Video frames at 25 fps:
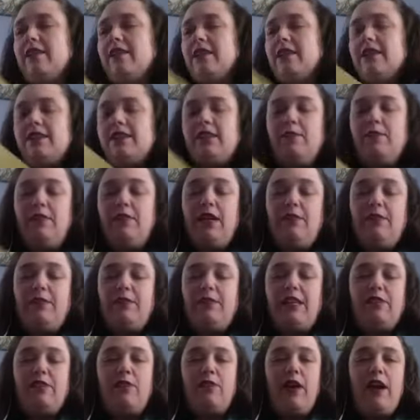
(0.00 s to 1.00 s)
Sometimes
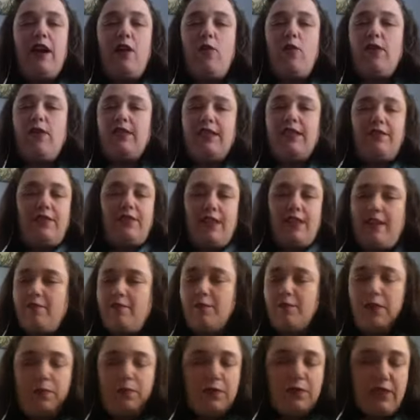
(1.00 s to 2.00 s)
that's why I always have to have
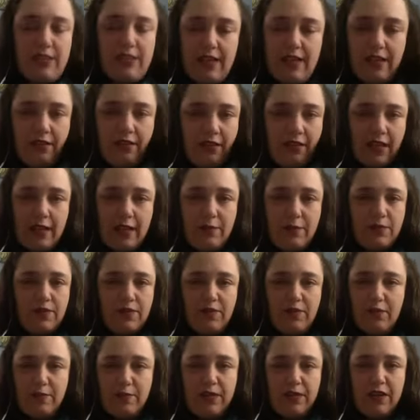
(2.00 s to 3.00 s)
people say their names
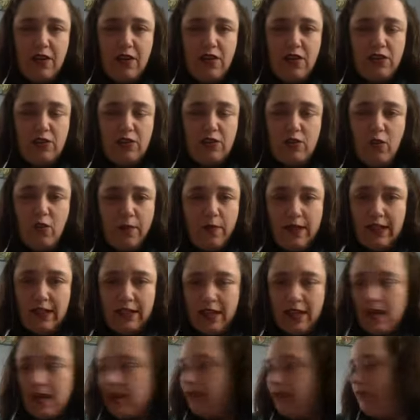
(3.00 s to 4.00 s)
for me so many
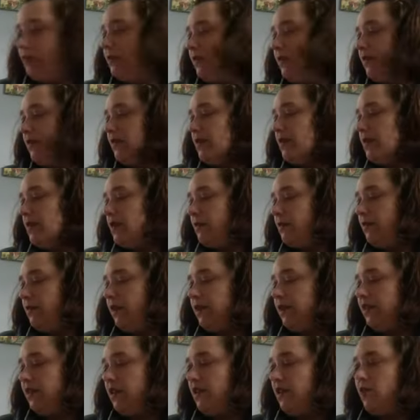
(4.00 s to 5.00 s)
times,
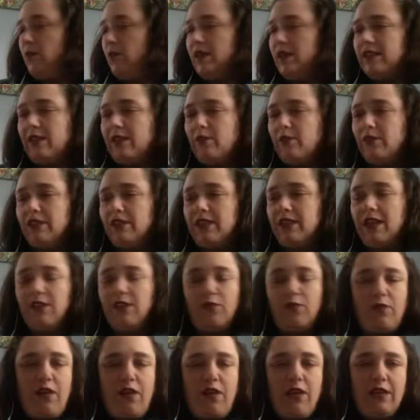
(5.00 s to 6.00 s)
because otherwise I will say
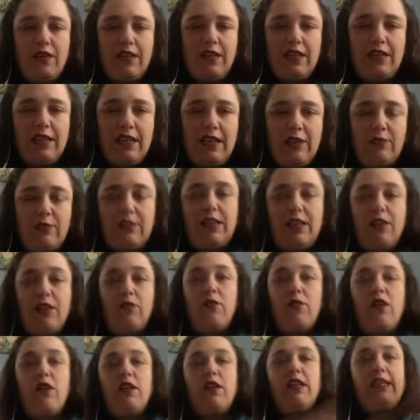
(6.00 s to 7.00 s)
it wrong and then I will say it
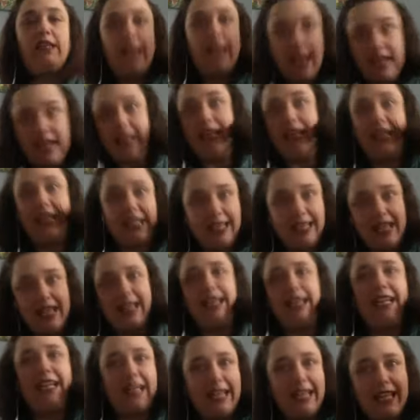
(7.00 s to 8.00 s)
wrong again and
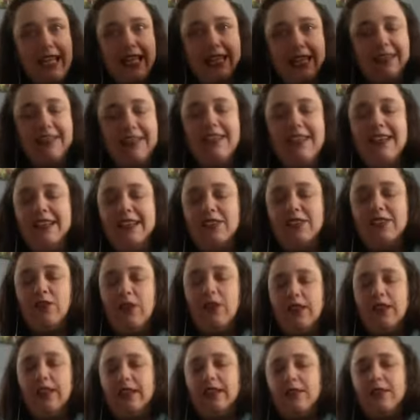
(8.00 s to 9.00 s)
again and again. So I
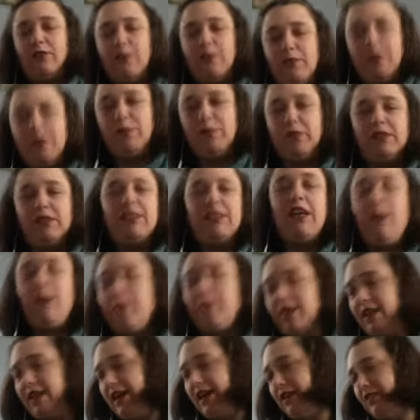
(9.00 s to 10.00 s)
like it when people tell
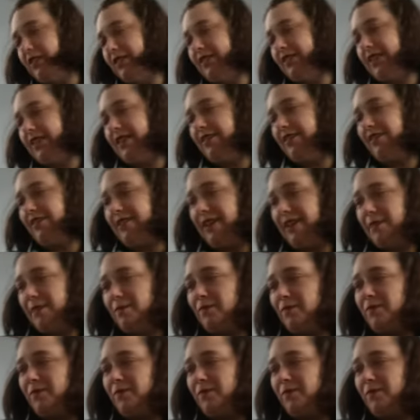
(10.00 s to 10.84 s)
me how to say their name.